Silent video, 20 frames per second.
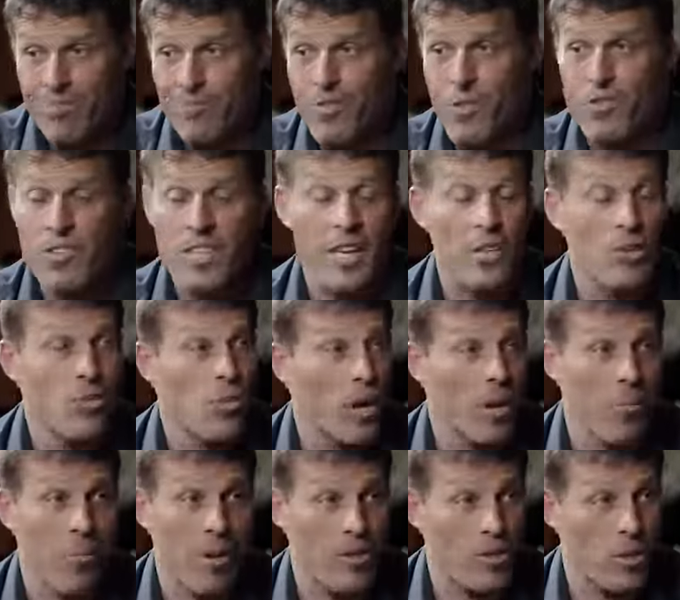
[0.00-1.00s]
15,
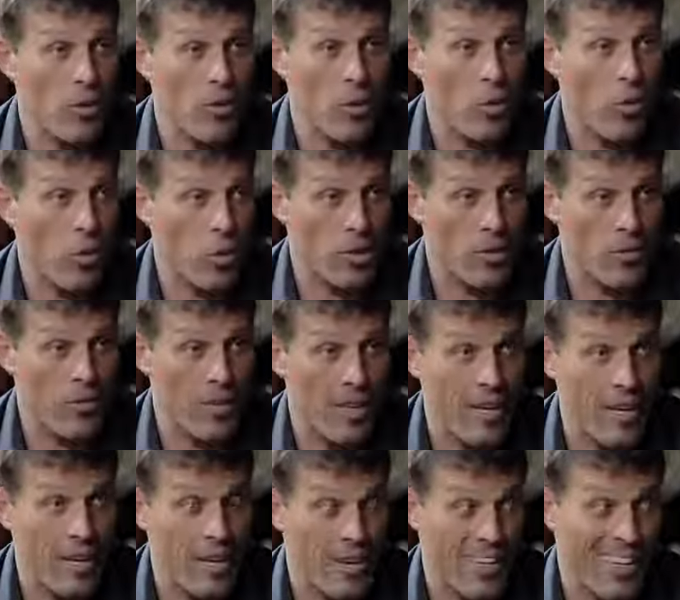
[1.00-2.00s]
20 minutes over the course of
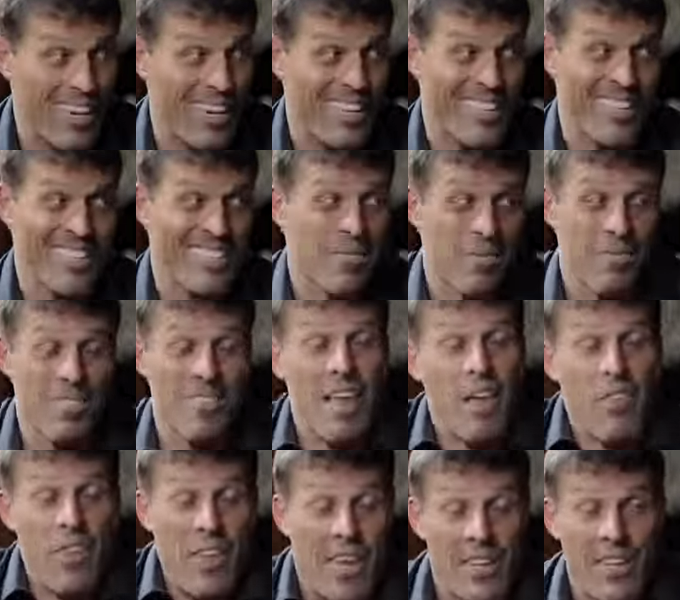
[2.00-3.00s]
a year. And
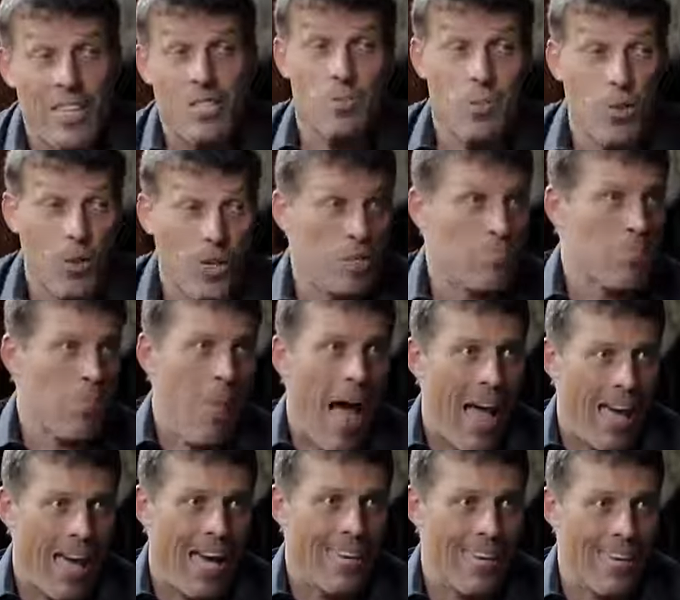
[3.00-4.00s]
nothing in this book is
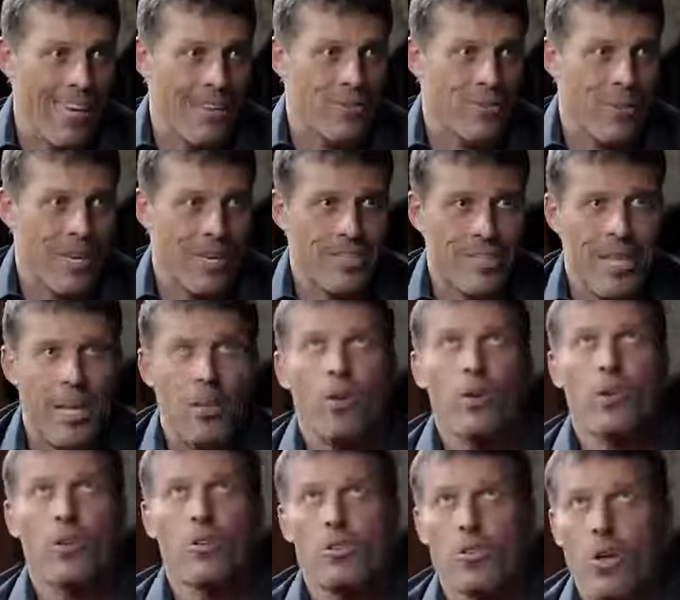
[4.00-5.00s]
my ideas. Like, it's
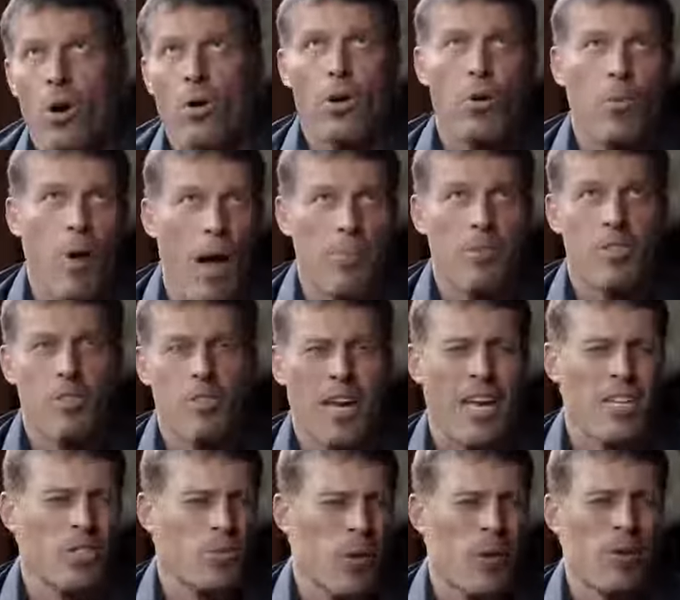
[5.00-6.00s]
not, well, here's Tony Robbins'
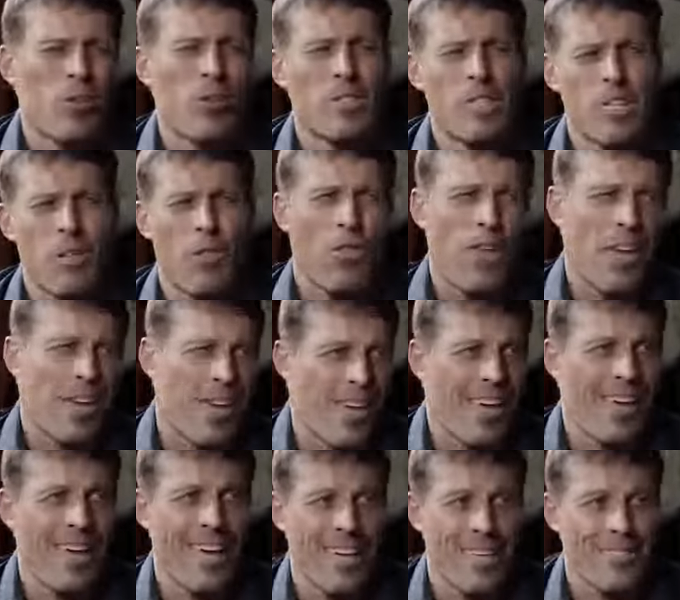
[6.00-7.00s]
financial plan. Who does he
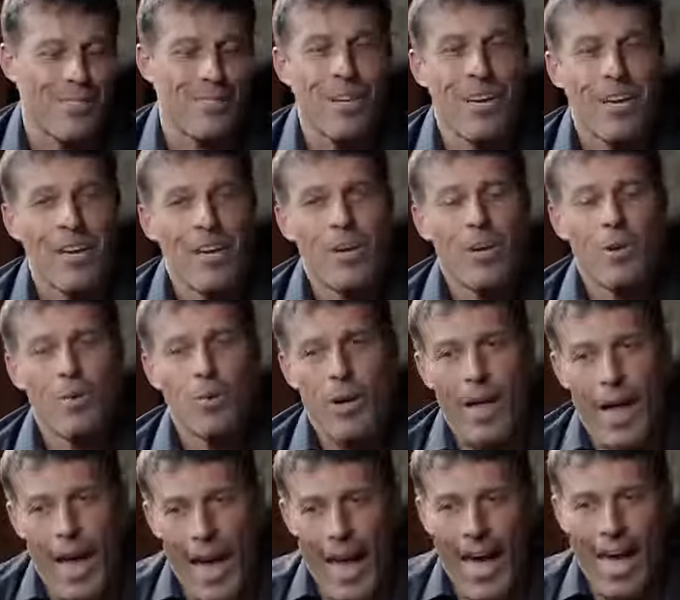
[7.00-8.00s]
think he is?
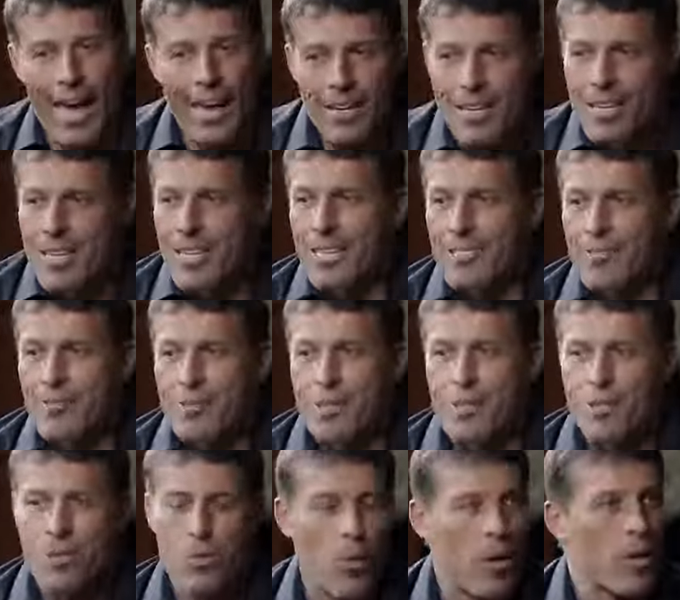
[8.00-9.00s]
Well,
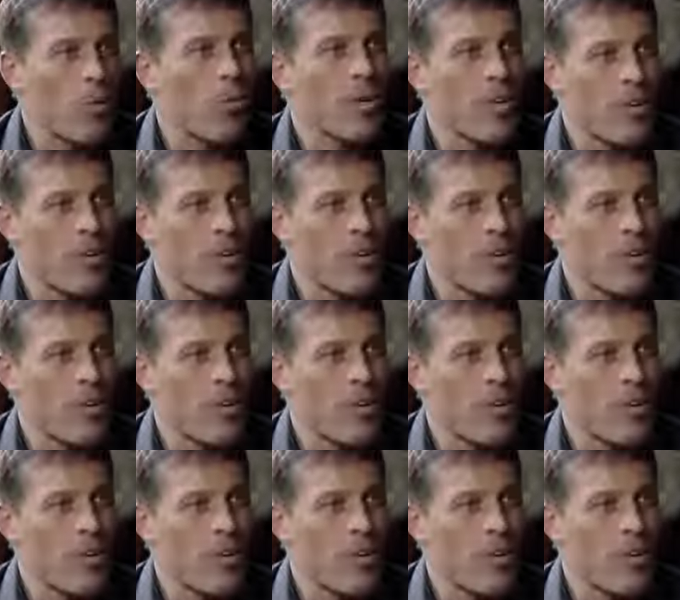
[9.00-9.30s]
for 21